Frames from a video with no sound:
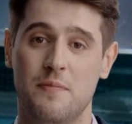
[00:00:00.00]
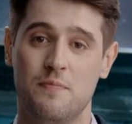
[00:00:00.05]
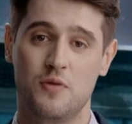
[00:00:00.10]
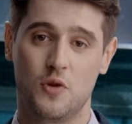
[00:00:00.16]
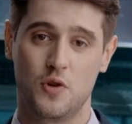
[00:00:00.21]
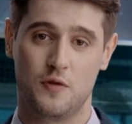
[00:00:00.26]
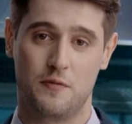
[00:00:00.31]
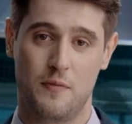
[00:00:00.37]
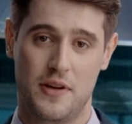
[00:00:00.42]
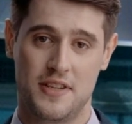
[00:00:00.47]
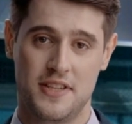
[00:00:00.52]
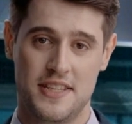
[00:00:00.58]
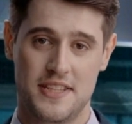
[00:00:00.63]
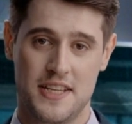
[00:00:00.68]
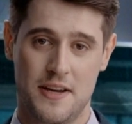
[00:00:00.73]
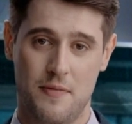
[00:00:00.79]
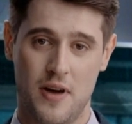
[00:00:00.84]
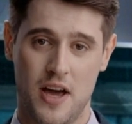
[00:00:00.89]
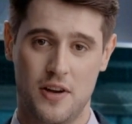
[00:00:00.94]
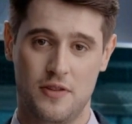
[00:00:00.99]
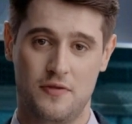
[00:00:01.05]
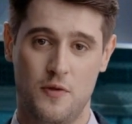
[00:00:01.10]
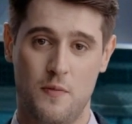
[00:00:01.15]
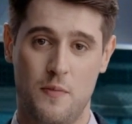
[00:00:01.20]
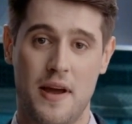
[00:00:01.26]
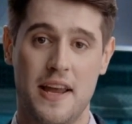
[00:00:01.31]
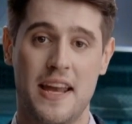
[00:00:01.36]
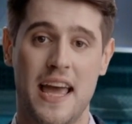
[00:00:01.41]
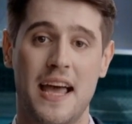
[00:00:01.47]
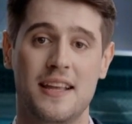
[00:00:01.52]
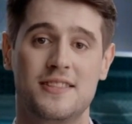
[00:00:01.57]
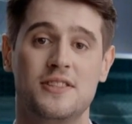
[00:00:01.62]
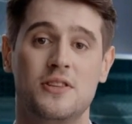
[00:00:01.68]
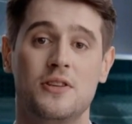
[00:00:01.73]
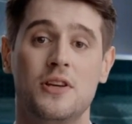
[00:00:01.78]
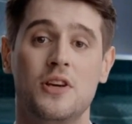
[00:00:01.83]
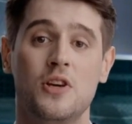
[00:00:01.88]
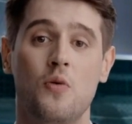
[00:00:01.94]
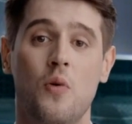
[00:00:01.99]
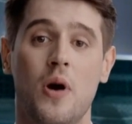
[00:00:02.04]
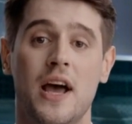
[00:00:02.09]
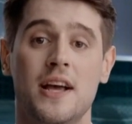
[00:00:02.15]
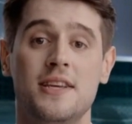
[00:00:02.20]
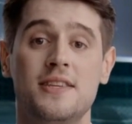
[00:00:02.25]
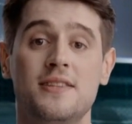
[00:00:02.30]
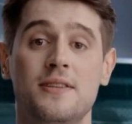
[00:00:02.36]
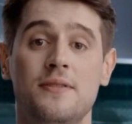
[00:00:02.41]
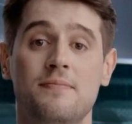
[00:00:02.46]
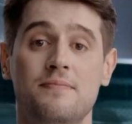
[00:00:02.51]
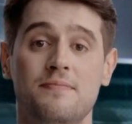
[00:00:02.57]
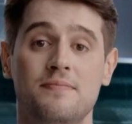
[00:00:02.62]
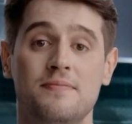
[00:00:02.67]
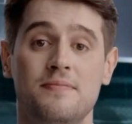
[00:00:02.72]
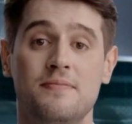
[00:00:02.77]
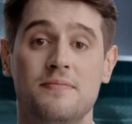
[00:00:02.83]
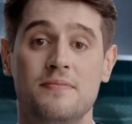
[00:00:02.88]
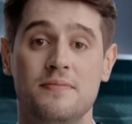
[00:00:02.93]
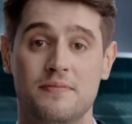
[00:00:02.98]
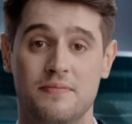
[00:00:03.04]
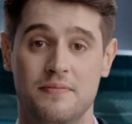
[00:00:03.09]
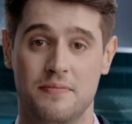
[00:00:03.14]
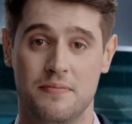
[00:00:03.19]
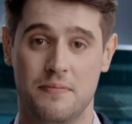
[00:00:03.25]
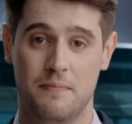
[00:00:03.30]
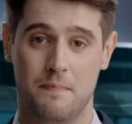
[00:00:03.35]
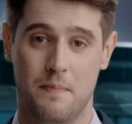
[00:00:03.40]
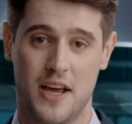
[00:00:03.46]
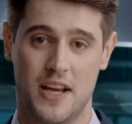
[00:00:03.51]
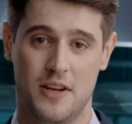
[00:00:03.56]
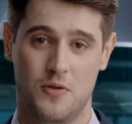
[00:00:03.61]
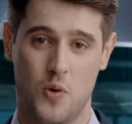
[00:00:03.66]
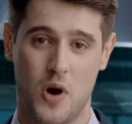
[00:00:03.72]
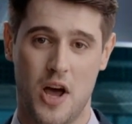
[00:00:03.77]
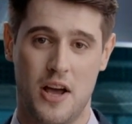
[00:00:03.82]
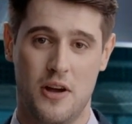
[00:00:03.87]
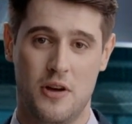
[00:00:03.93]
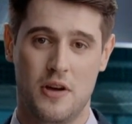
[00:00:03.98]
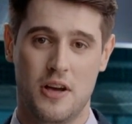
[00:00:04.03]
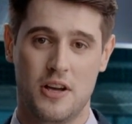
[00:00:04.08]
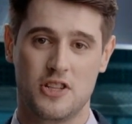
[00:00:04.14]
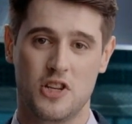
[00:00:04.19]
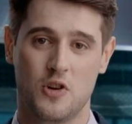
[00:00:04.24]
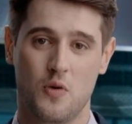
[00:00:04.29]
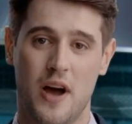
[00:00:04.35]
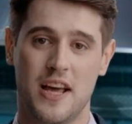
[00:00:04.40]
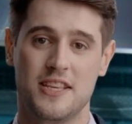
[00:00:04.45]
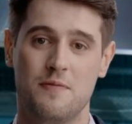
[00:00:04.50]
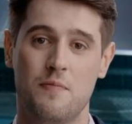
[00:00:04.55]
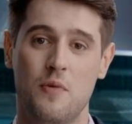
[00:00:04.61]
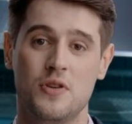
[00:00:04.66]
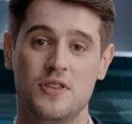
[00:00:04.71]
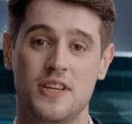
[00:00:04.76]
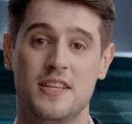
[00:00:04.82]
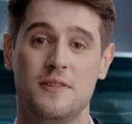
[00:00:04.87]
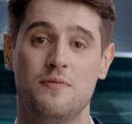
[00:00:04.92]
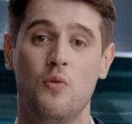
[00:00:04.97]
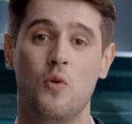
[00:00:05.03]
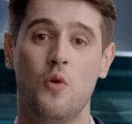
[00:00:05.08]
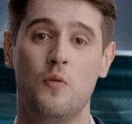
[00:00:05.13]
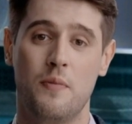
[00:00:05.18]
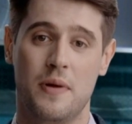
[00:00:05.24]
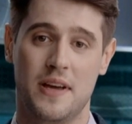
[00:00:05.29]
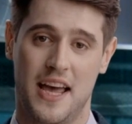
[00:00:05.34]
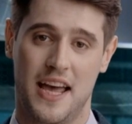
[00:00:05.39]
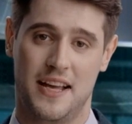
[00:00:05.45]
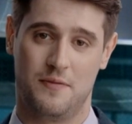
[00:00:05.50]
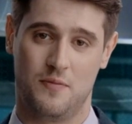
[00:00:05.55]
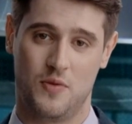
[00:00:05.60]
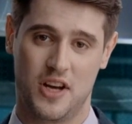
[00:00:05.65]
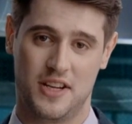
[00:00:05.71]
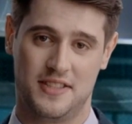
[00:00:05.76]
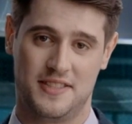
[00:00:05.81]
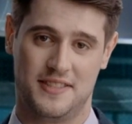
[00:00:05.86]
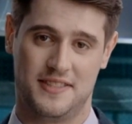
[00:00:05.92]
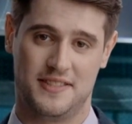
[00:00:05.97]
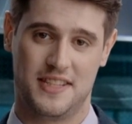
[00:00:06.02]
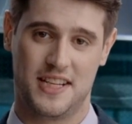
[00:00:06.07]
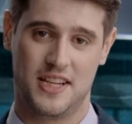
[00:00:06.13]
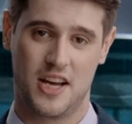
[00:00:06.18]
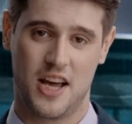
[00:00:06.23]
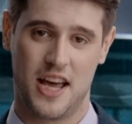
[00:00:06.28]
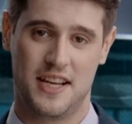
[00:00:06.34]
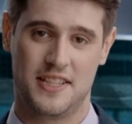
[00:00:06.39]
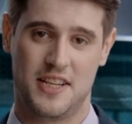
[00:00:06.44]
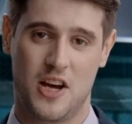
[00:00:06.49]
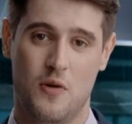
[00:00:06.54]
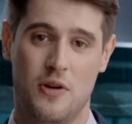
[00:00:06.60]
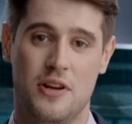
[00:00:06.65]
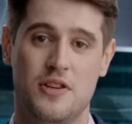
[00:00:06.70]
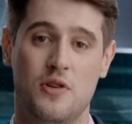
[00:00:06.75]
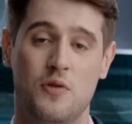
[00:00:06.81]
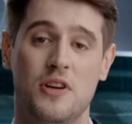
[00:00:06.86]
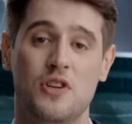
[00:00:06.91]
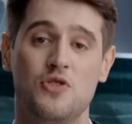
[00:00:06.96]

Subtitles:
improvement in demand for PS in the US. Meanwhile, US spot export PS prices declined owing to a